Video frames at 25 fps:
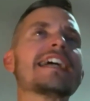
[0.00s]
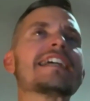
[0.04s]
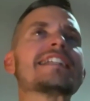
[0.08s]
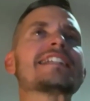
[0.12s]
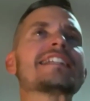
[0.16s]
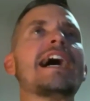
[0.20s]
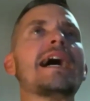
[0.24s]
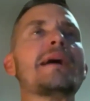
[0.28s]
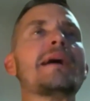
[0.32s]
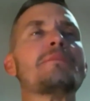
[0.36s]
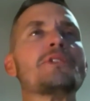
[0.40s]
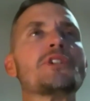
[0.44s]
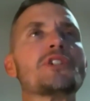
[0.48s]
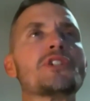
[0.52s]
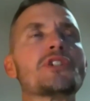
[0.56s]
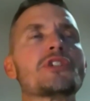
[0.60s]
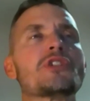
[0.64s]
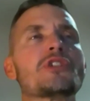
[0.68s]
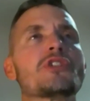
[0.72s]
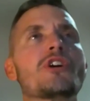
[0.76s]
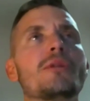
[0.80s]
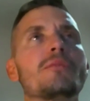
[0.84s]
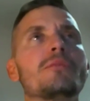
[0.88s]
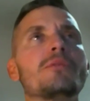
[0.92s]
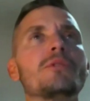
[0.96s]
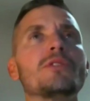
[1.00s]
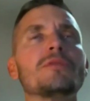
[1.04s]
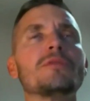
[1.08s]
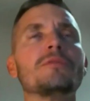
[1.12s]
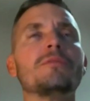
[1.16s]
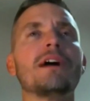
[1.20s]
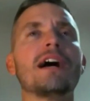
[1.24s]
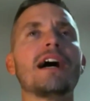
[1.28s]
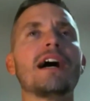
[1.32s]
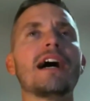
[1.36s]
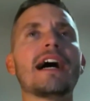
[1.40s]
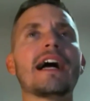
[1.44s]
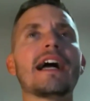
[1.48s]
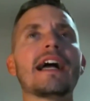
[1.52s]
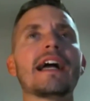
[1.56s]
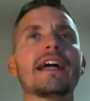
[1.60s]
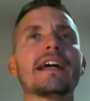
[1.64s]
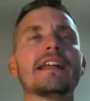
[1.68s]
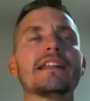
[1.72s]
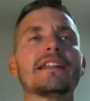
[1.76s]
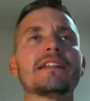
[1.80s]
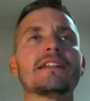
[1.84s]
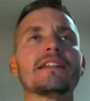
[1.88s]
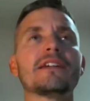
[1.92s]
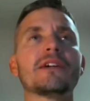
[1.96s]
I guess I'm just troubled
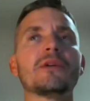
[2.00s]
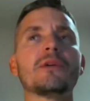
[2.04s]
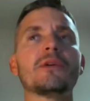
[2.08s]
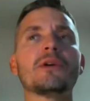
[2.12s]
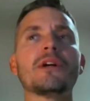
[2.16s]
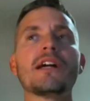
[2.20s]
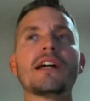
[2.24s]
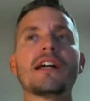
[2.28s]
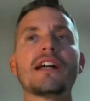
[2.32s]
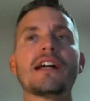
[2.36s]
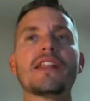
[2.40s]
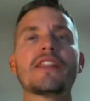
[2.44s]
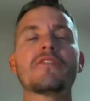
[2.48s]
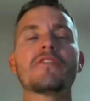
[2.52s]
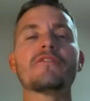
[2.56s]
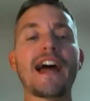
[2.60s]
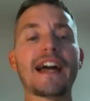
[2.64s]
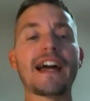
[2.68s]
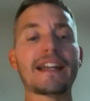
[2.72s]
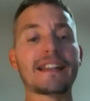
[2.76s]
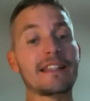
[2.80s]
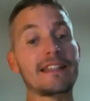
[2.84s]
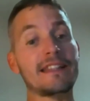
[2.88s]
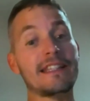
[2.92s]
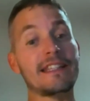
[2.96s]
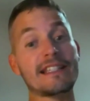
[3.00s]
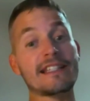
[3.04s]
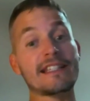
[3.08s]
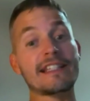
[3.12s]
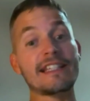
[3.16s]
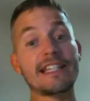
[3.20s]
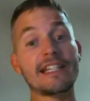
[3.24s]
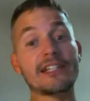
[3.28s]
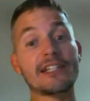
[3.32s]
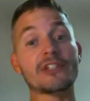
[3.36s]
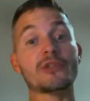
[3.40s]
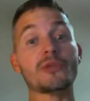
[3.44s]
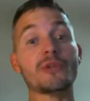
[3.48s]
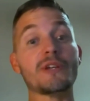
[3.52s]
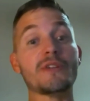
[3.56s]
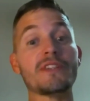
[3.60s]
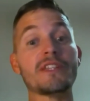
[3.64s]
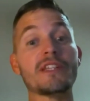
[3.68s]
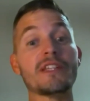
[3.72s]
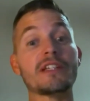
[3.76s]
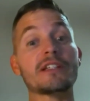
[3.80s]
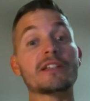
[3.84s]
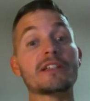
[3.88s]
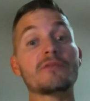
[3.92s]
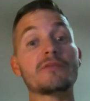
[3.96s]
by, the fact that this issue,
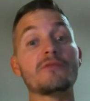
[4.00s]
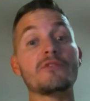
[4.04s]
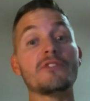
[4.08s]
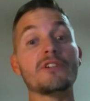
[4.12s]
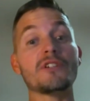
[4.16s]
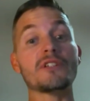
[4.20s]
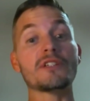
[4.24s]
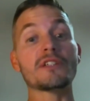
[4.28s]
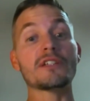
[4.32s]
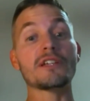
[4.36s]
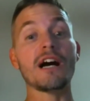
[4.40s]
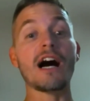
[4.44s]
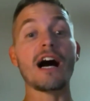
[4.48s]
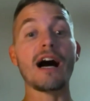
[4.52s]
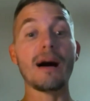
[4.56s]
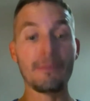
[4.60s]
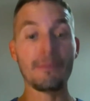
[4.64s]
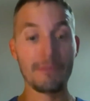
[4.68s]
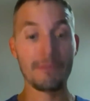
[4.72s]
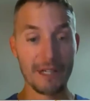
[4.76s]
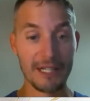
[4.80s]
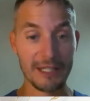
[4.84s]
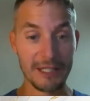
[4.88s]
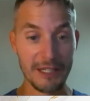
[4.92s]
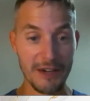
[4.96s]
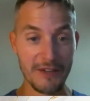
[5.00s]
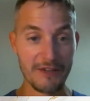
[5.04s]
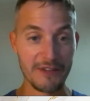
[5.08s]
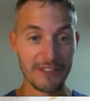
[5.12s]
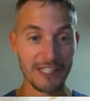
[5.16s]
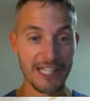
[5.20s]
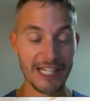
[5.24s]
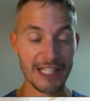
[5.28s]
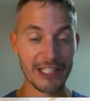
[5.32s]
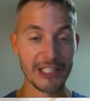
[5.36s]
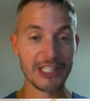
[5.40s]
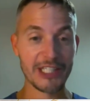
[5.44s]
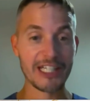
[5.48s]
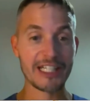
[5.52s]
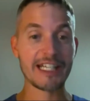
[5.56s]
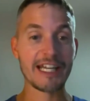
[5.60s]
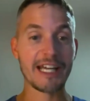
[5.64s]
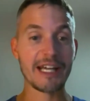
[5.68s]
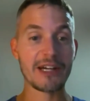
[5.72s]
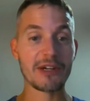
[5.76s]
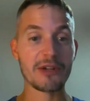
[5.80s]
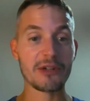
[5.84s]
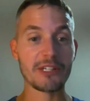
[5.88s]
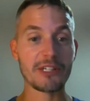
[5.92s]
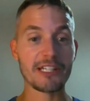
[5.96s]
even the topic of election
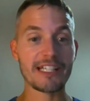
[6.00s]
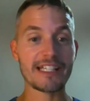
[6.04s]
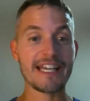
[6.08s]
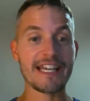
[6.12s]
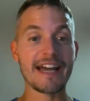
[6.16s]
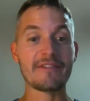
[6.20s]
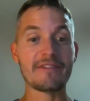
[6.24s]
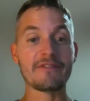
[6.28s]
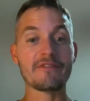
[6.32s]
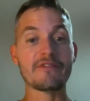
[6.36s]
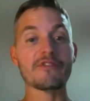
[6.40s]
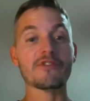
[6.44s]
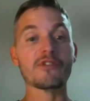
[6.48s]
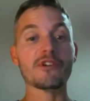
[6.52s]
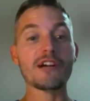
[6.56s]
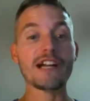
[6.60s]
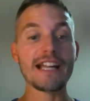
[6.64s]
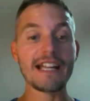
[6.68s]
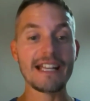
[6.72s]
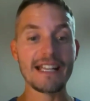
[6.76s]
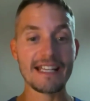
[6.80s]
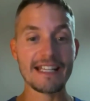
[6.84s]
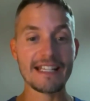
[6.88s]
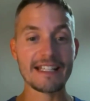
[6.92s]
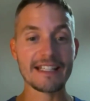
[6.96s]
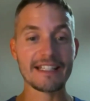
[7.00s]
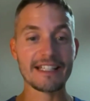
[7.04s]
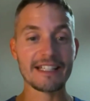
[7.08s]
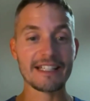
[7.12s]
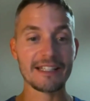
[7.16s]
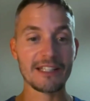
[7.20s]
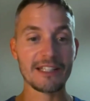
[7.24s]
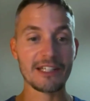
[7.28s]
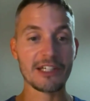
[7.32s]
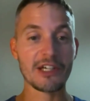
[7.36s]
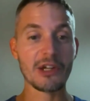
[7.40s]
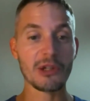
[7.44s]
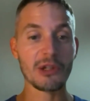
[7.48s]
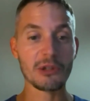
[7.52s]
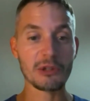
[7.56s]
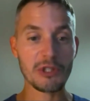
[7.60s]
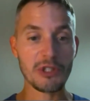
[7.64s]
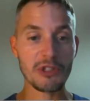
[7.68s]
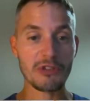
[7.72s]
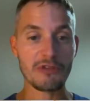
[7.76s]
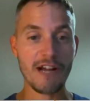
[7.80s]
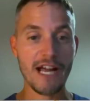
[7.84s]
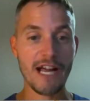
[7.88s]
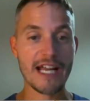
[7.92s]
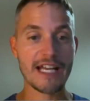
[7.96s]
integrity, that phrase in the
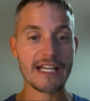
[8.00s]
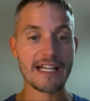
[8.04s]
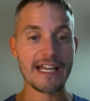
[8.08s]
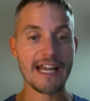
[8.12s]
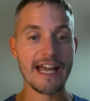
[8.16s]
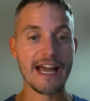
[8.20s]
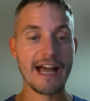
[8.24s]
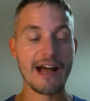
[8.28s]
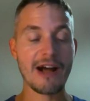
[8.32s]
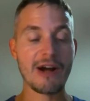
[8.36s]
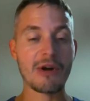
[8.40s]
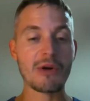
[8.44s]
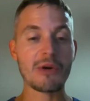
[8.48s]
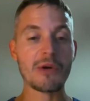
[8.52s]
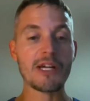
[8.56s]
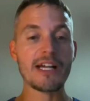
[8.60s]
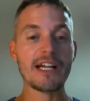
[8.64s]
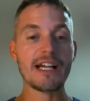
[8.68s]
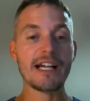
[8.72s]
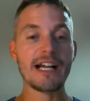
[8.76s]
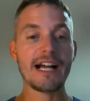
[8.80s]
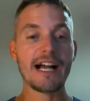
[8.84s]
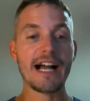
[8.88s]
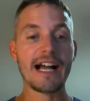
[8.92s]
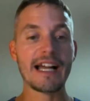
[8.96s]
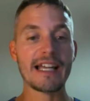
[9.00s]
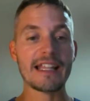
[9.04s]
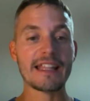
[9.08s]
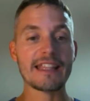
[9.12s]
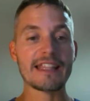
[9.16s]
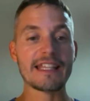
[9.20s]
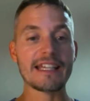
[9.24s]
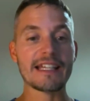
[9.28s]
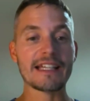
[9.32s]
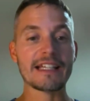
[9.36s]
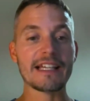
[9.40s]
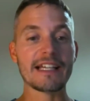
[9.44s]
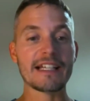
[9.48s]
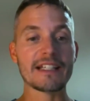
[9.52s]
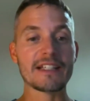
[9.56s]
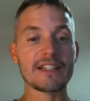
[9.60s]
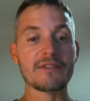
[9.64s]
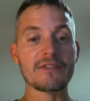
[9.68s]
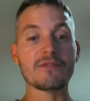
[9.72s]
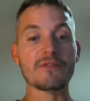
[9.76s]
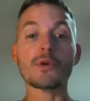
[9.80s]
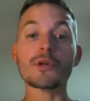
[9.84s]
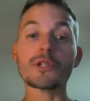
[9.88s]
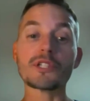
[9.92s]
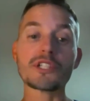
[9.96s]
culture right now, I think has
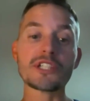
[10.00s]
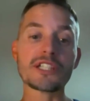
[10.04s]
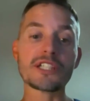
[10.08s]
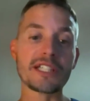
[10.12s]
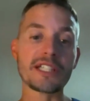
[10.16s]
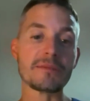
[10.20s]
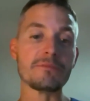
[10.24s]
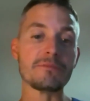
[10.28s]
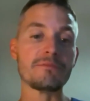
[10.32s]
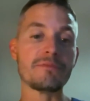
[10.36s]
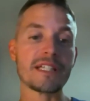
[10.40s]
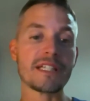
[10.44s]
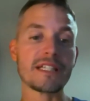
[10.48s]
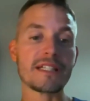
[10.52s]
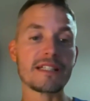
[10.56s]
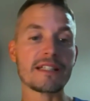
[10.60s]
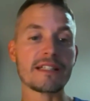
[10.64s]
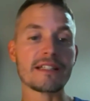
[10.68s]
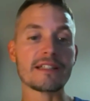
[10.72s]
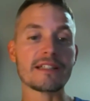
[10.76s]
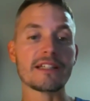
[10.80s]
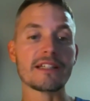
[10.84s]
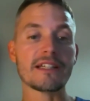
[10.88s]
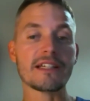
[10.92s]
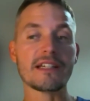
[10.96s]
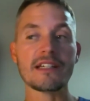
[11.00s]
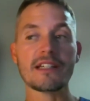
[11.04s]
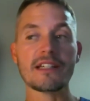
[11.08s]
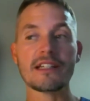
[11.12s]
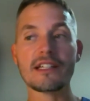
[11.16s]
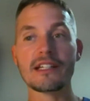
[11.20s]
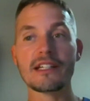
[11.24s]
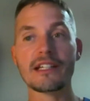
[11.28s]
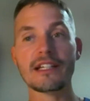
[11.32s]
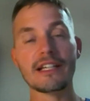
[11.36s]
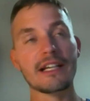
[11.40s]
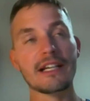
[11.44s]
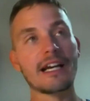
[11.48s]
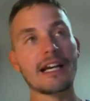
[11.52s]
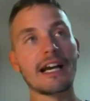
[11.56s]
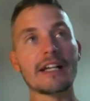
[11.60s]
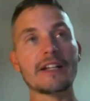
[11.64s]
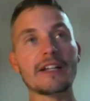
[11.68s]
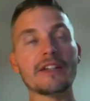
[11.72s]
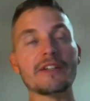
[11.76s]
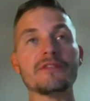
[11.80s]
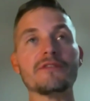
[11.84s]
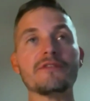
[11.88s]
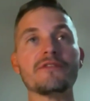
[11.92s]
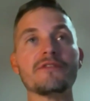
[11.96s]
unfortunately been
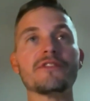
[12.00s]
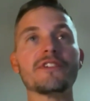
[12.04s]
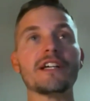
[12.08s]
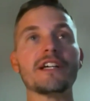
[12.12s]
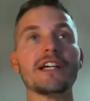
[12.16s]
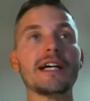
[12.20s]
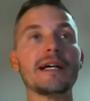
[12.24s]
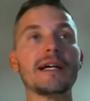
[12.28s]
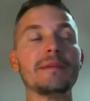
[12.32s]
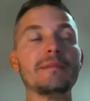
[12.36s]
kind of